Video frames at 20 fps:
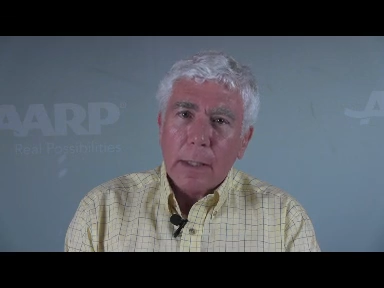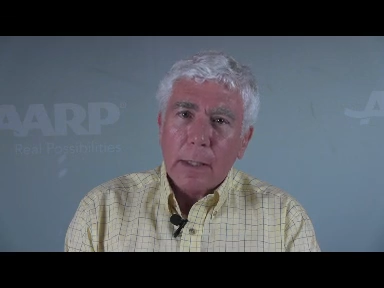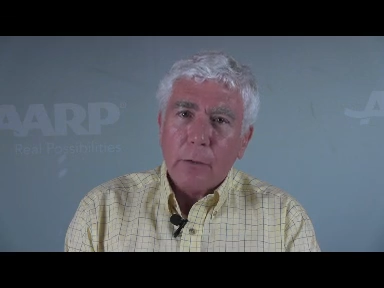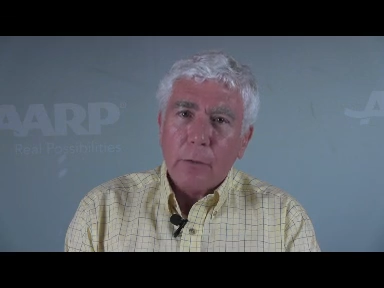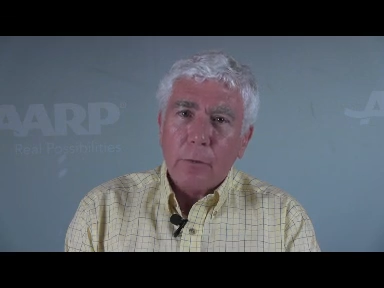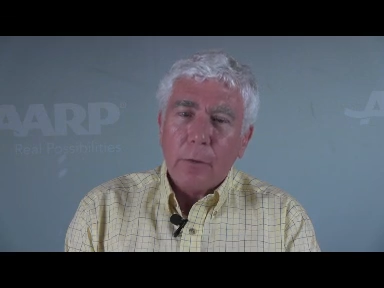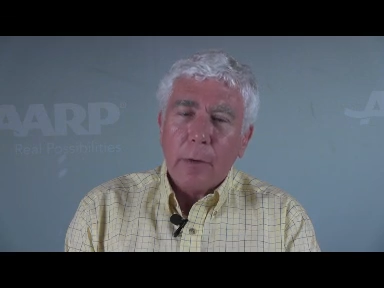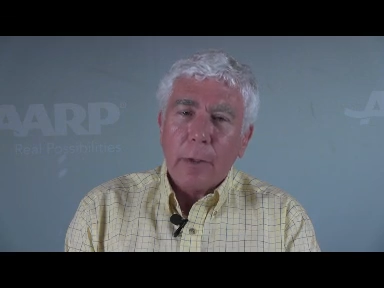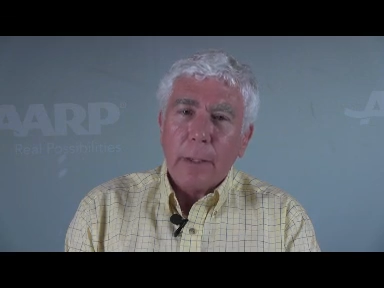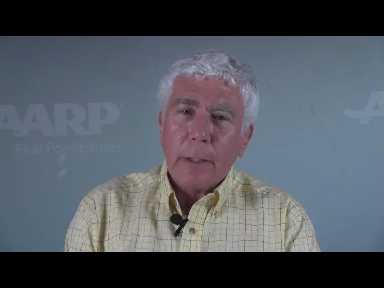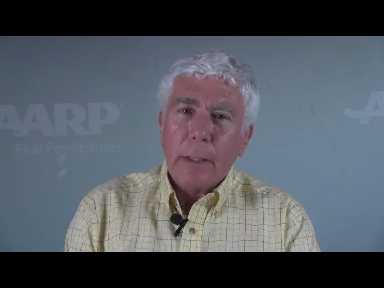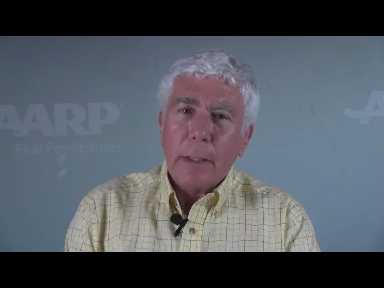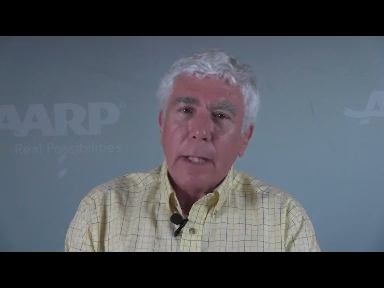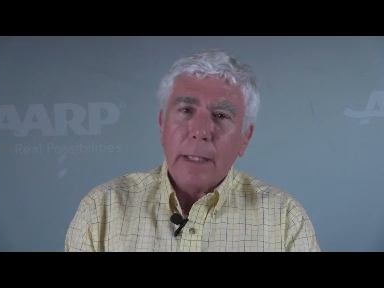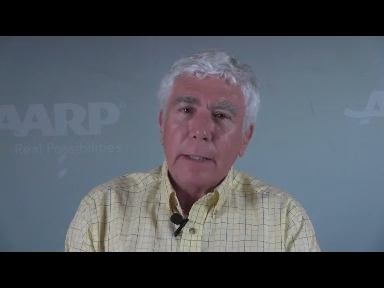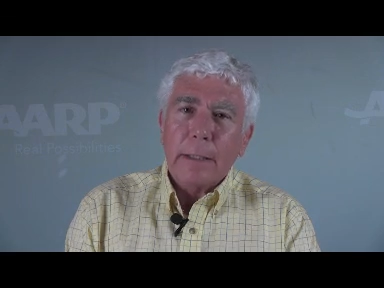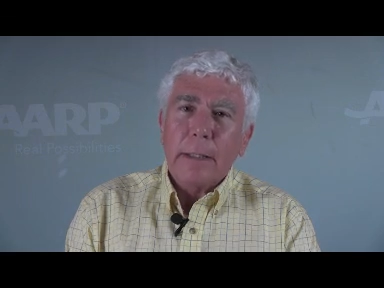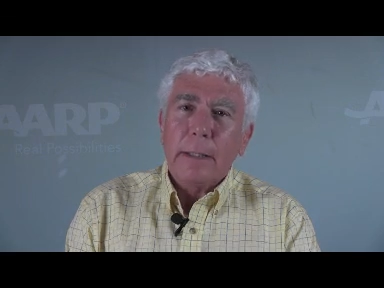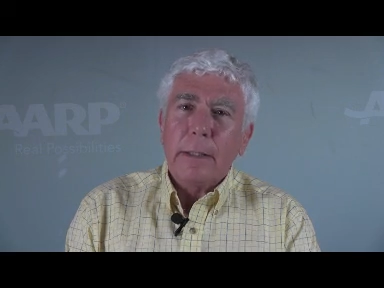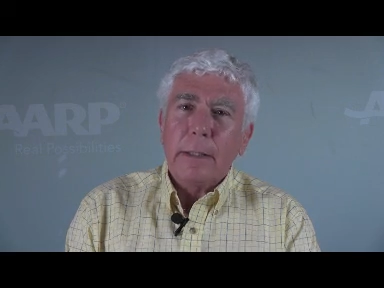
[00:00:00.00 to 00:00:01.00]
it's very
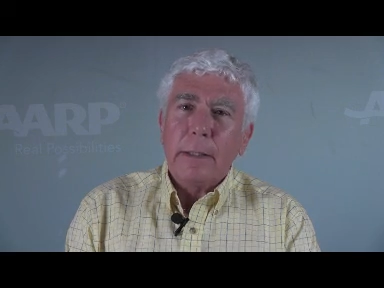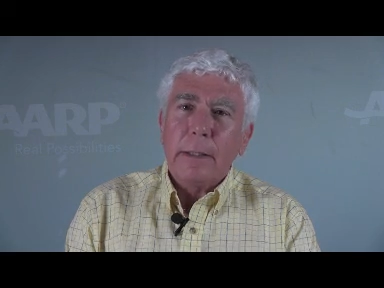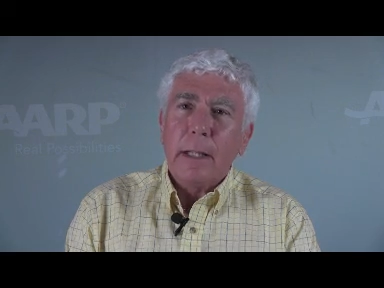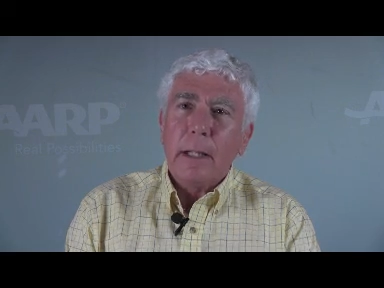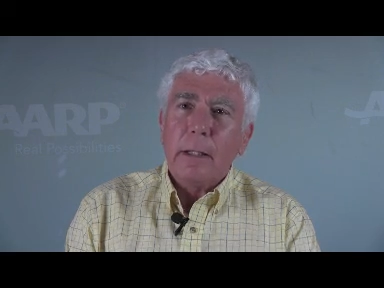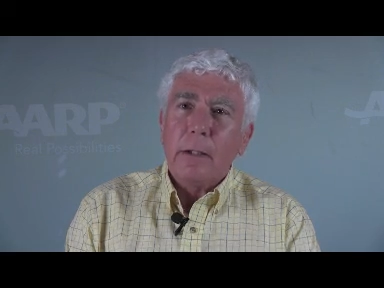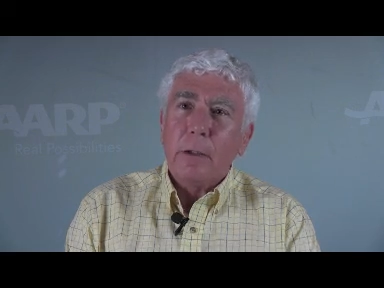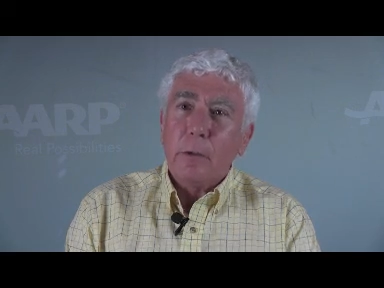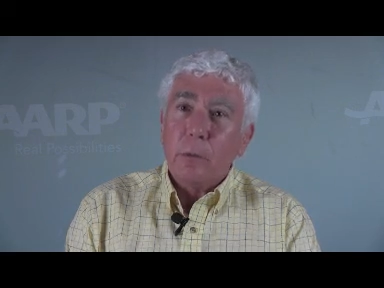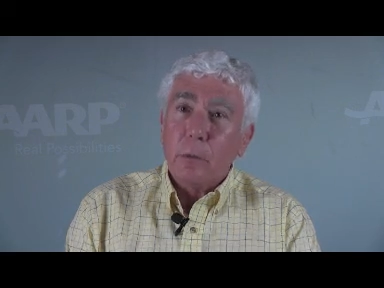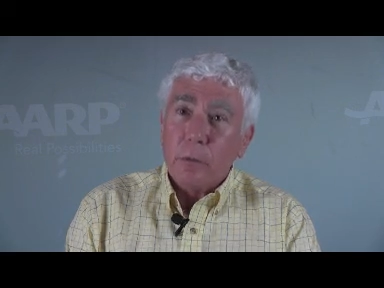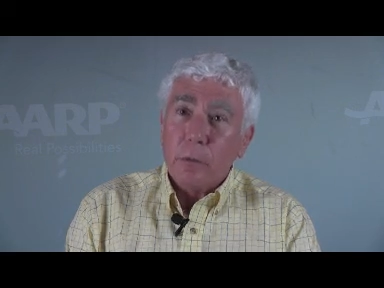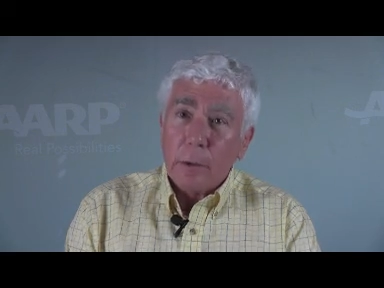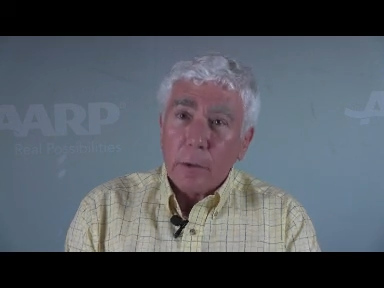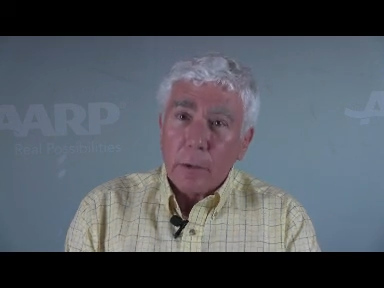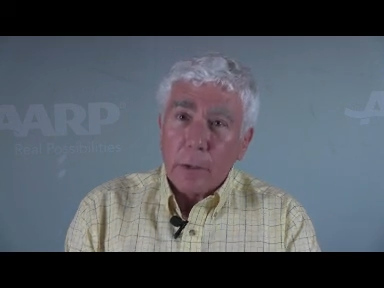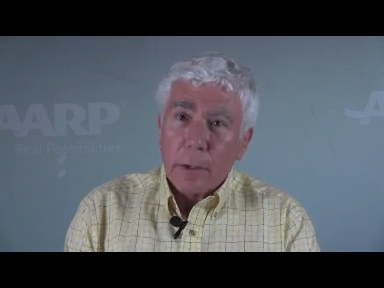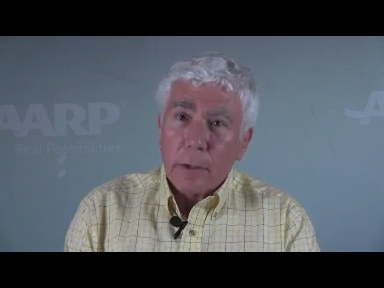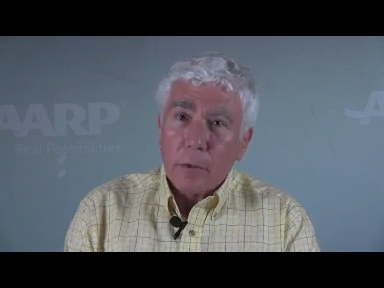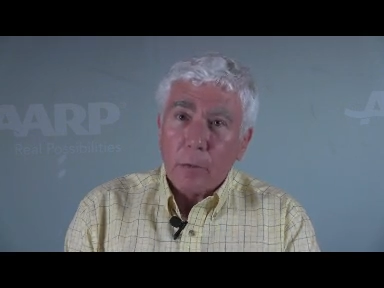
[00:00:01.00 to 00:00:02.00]
likely that
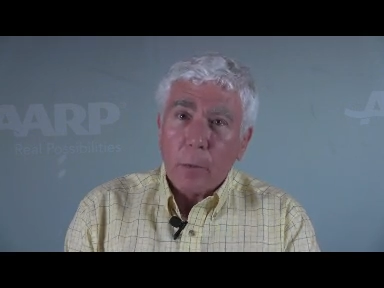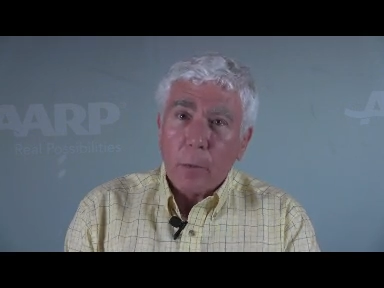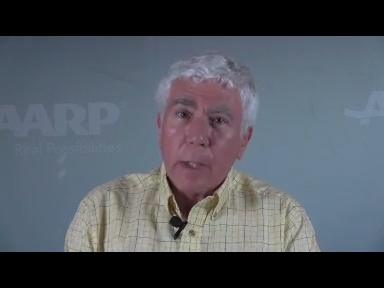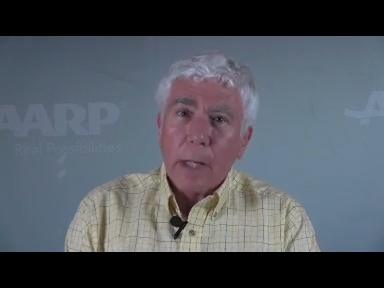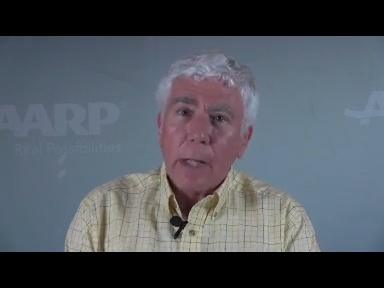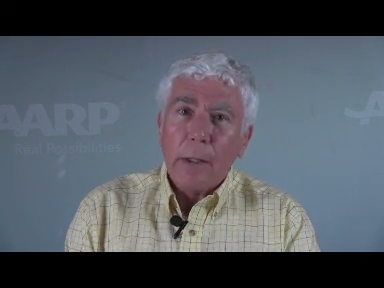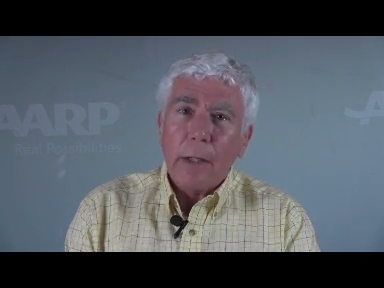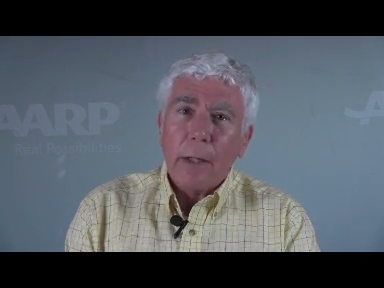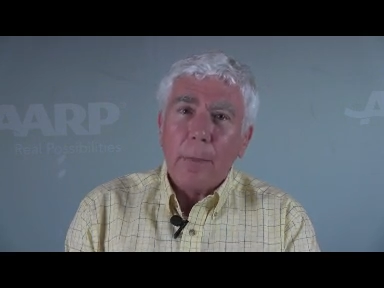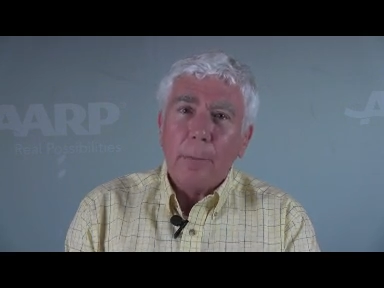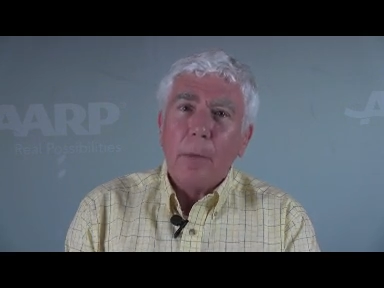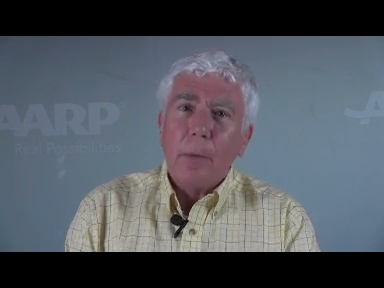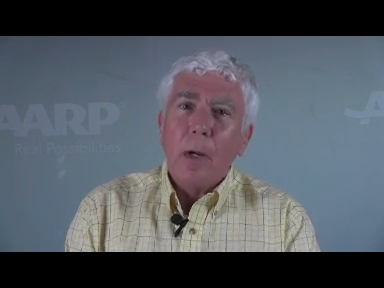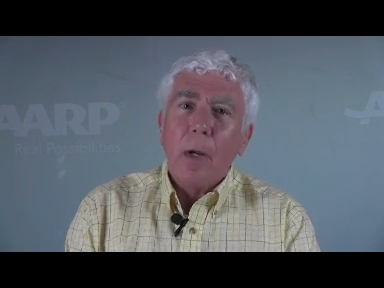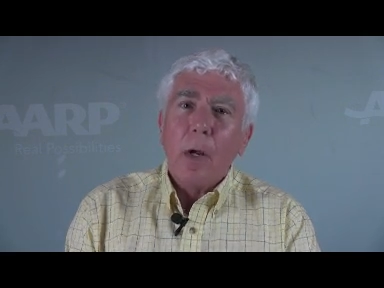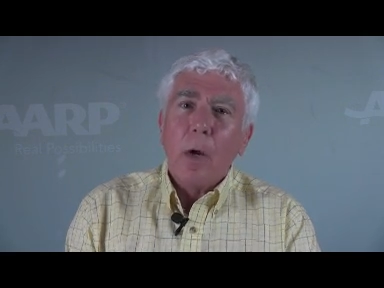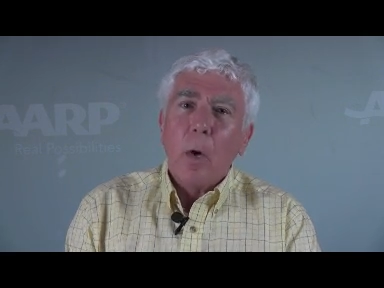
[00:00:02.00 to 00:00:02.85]
utilities would end up